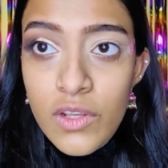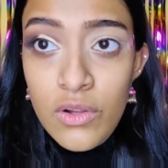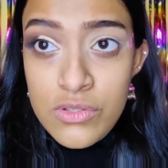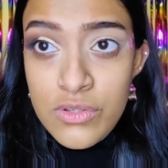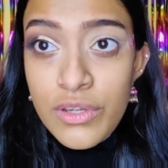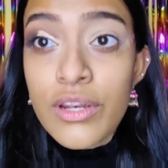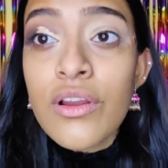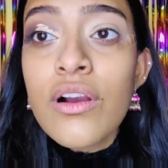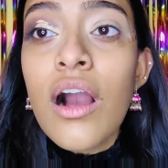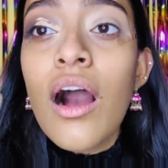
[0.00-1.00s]
Also, you can
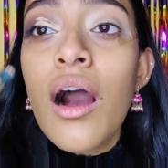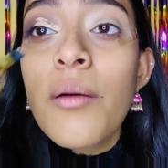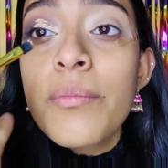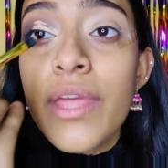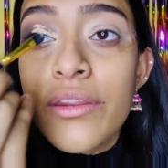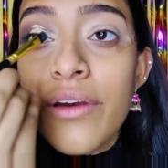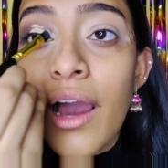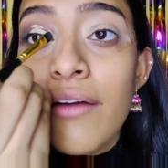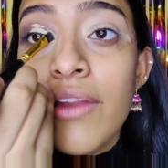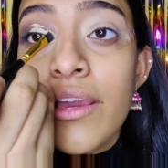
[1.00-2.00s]
look up, then you
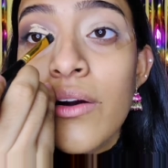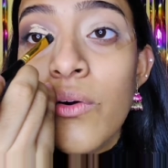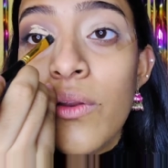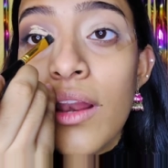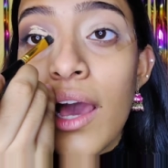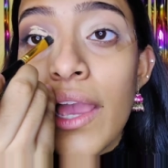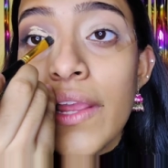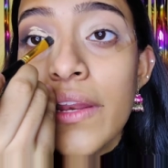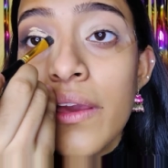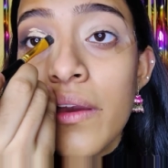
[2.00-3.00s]
have like a whole
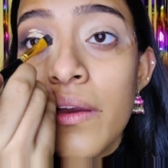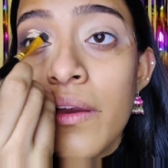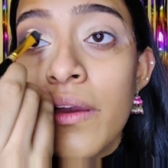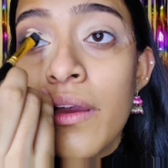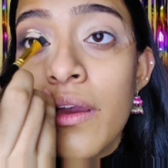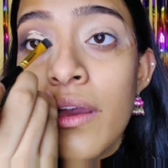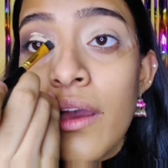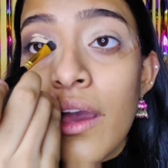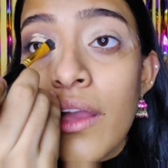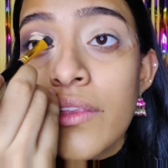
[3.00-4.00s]
line,
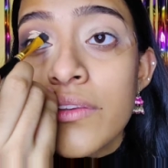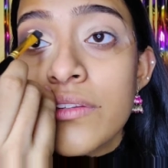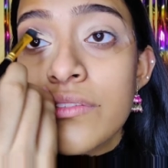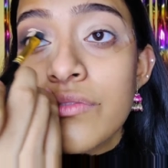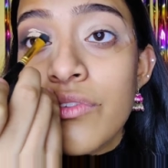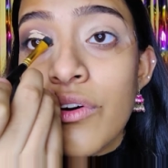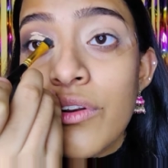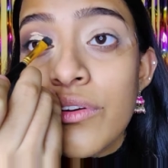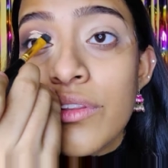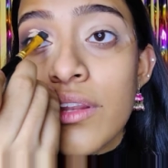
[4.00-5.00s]
and just
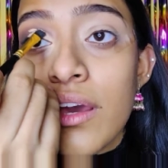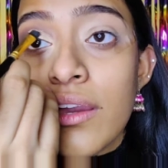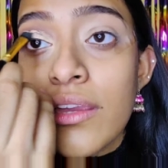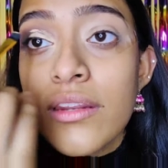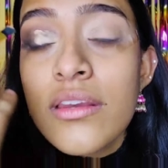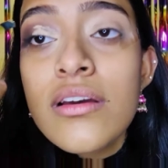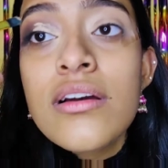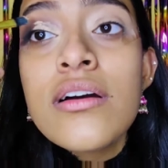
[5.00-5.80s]
follow the line.